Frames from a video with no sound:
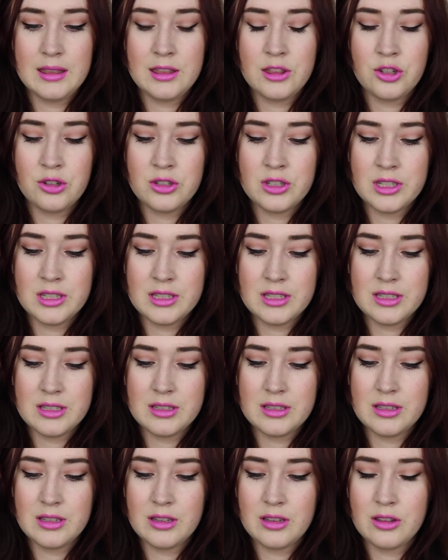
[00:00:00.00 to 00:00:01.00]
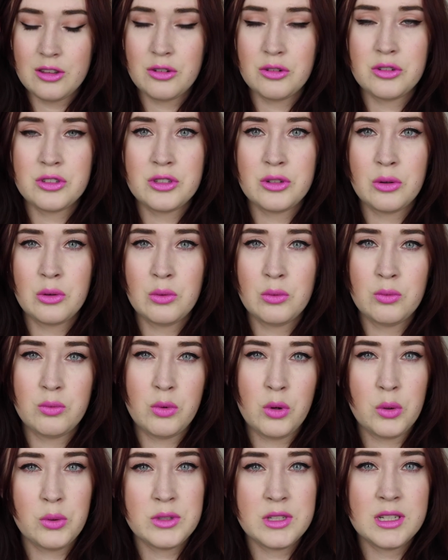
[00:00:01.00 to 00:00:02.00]
they're so
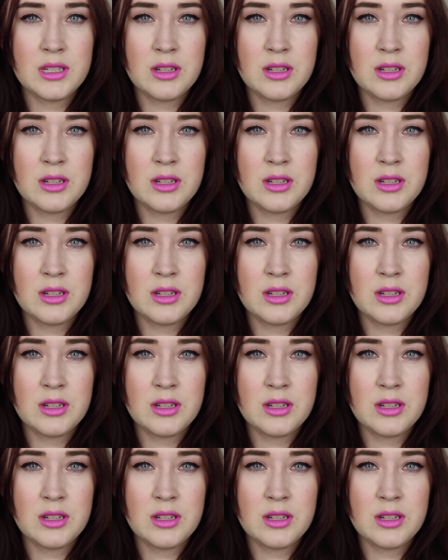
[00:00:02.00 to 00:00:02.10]
rosy